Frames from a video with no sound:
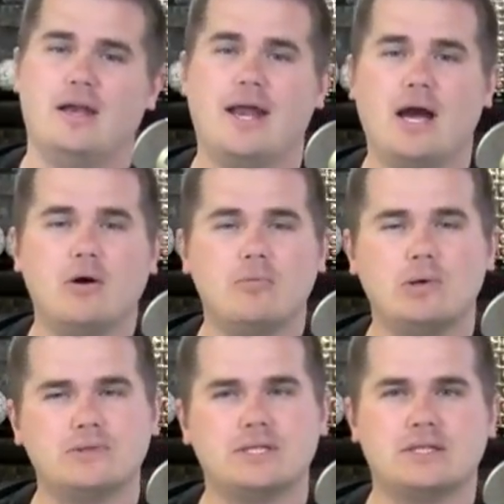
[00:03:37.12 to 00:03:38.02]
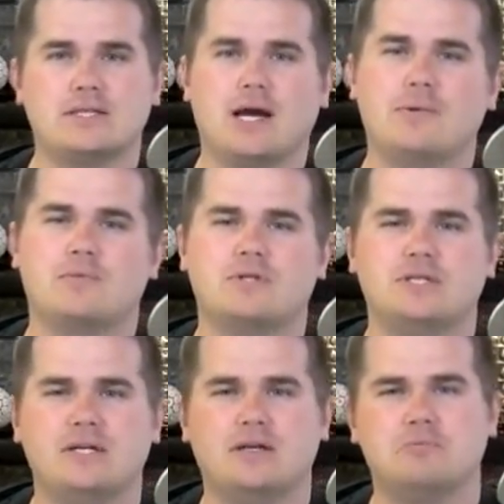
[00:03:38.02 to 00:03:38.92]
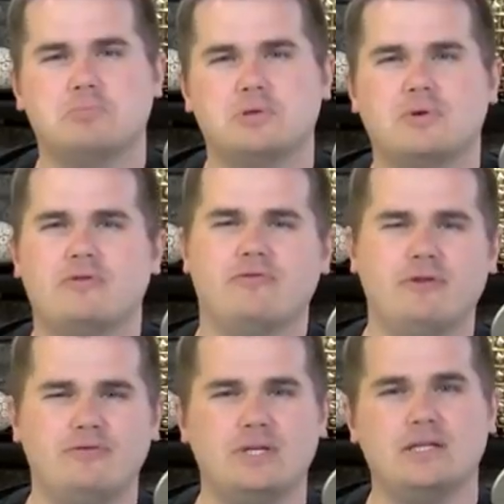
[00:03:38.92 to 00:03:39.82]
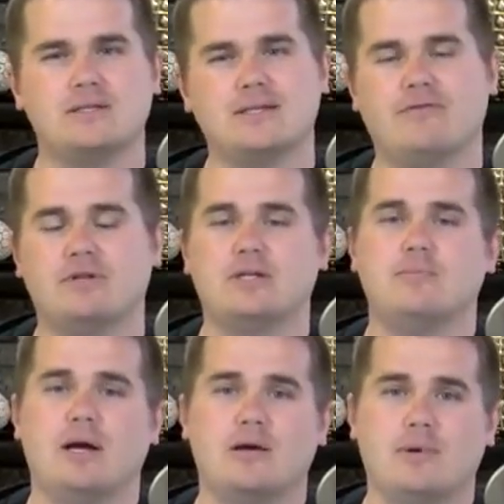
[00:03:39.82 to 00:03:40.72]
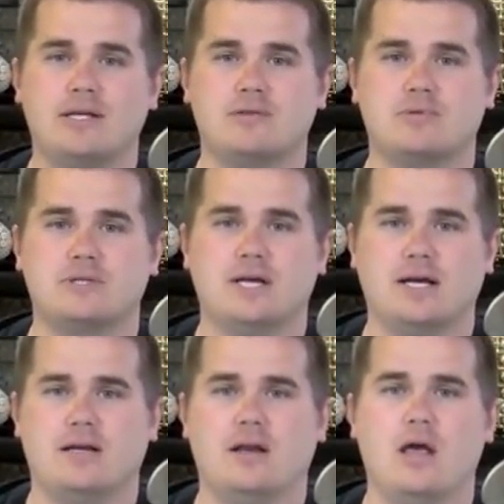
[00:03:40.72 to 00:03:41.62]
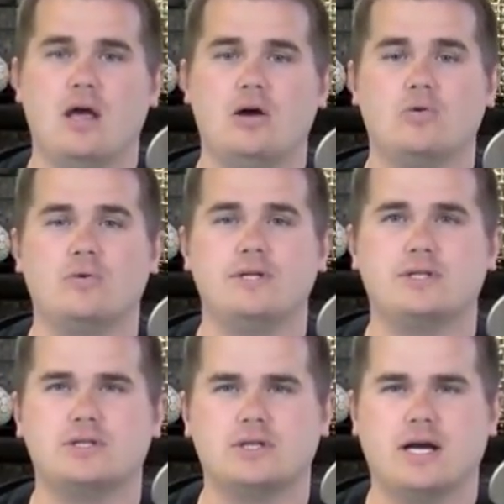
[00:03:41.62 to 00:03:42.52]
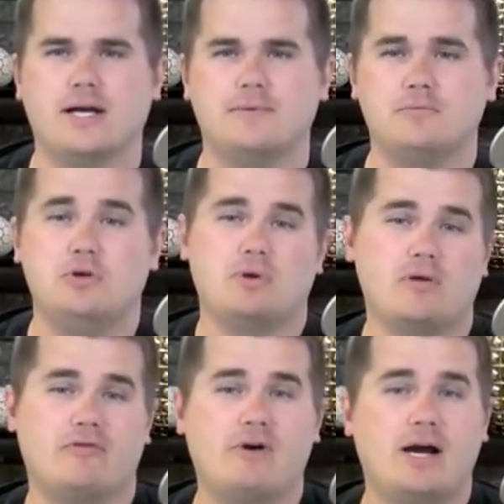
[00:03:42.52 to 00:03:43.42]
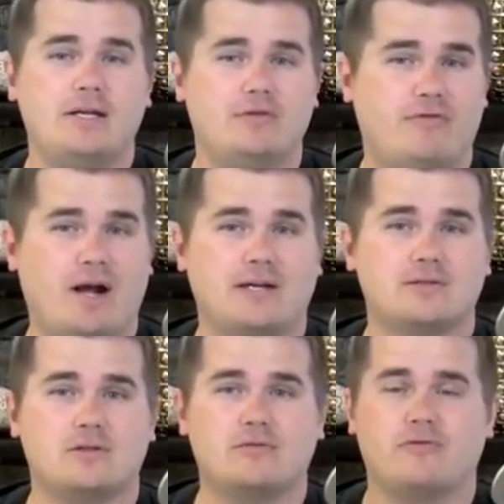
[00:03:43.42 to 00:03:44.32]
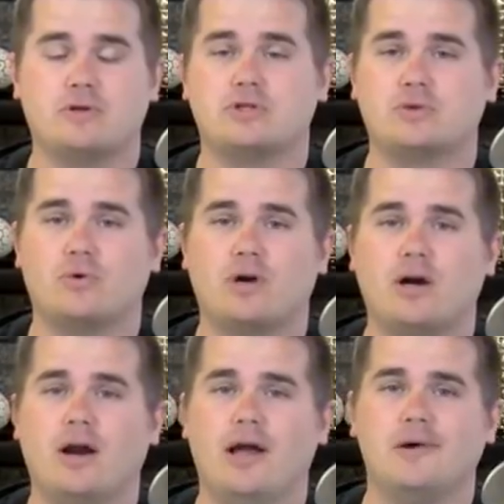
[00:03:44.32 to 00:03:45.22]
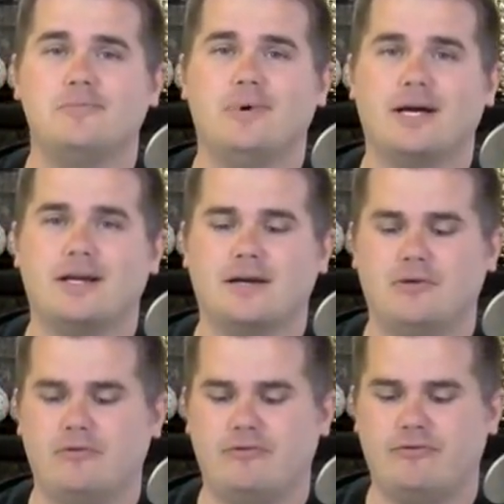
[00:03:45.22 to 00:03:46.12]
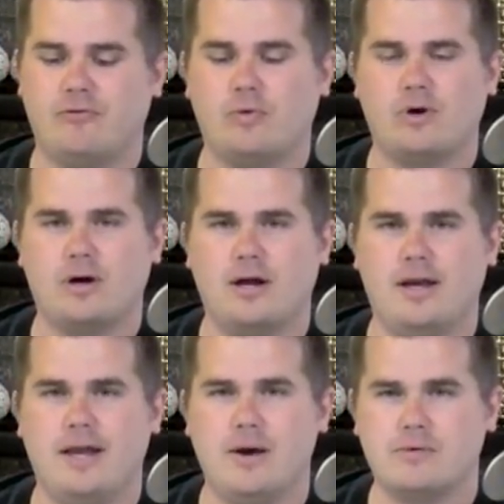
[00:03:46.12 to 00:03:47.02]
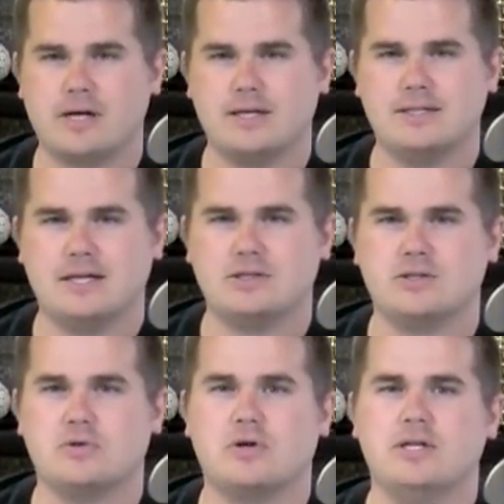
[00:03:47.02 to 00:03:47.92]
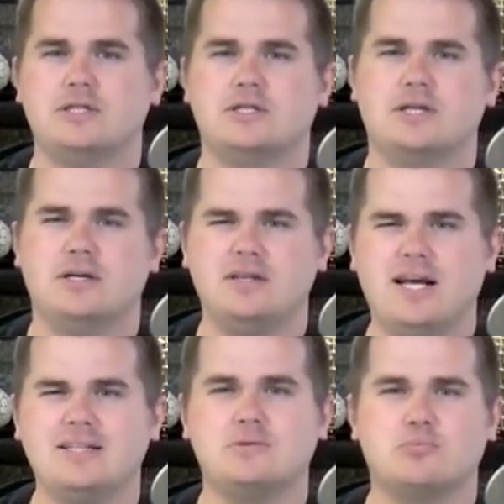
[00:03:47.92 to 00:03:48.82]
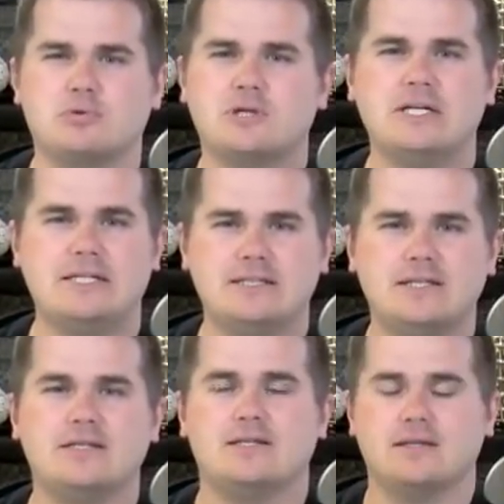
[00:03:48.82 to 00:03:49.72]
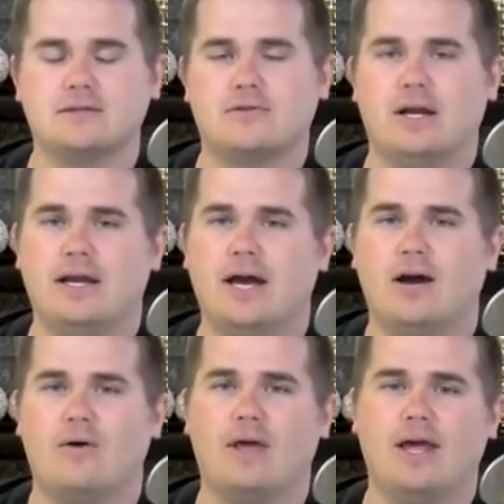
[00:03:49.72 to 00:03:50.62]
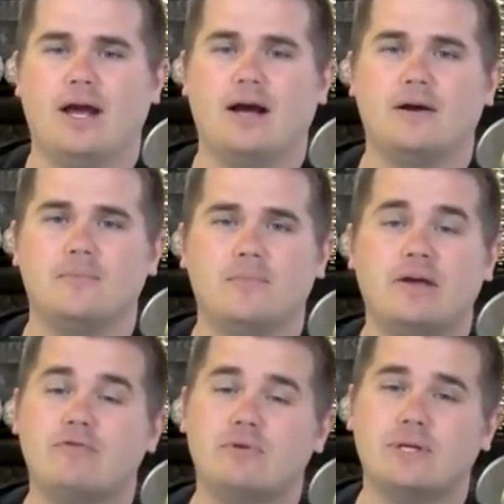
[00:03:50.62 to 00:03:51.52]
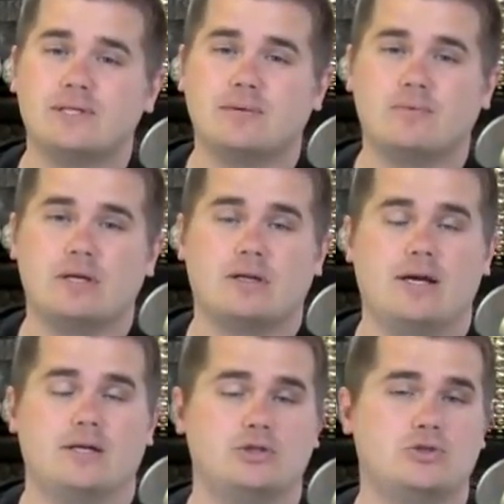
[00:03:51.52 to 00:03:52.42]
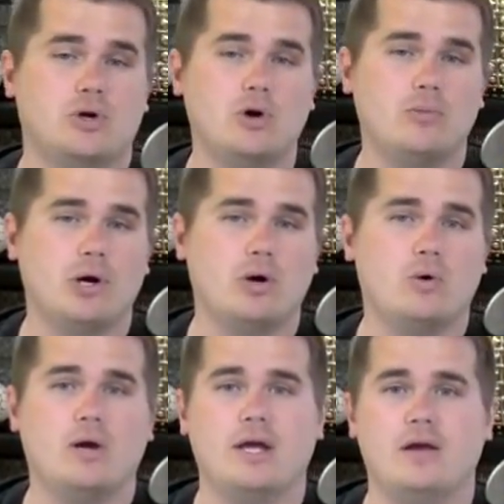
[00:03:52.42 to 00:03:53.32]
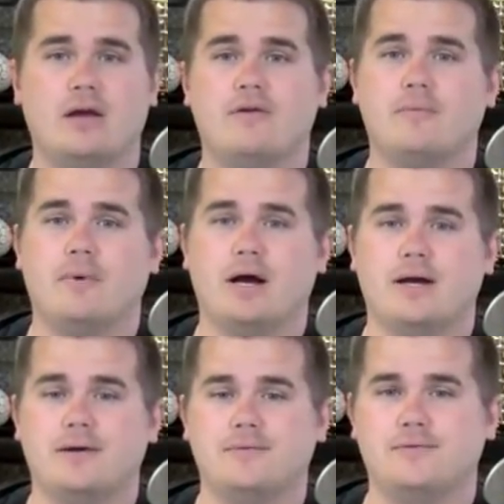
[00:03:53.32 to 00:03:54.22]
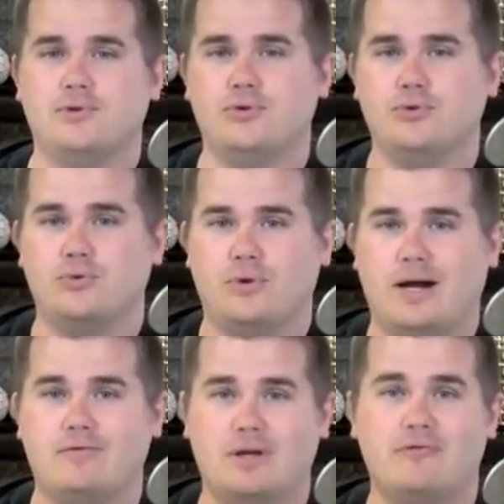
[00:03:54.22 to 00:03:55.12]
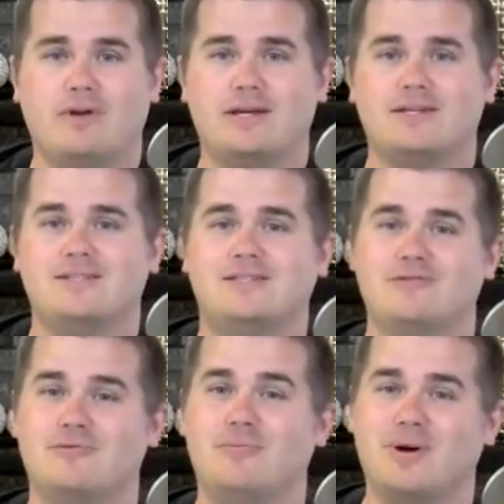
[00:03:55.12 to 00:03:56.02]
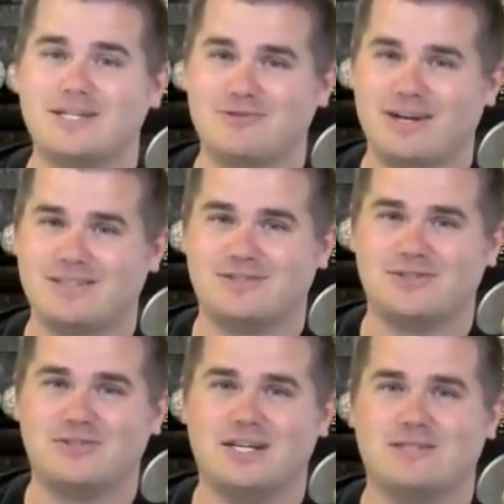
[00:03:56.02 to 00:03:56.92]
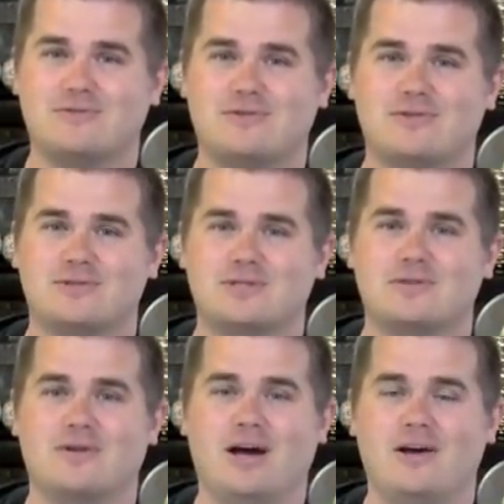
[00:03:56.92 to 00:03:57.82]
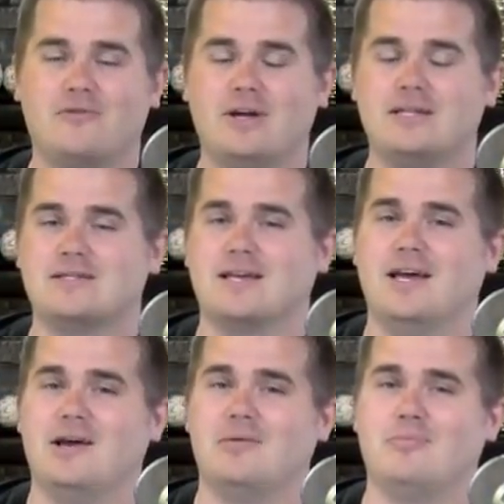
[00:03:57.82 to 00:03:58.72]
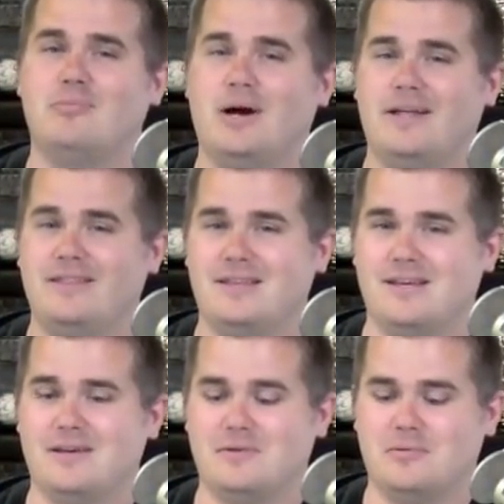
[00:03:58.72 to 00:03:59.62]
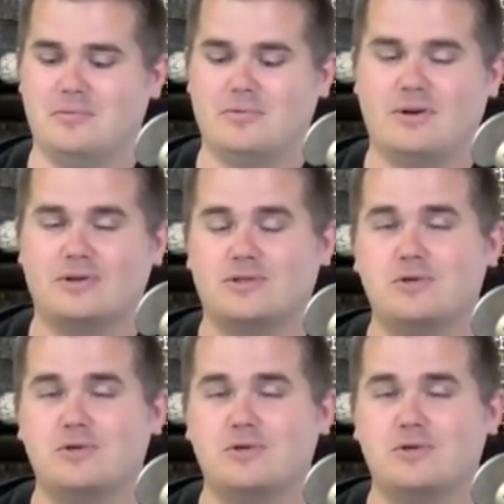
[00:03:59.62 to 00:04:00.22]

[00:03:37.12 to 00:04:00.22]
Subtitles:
Now, most of the time, we're seeing between 50 and 70 megabytes per second, which you can find faster for sure, but for a network-attached storage, that's pretty decent right now. If you get something like a Drobo, you have the advantage of much faster transfer rates, but there are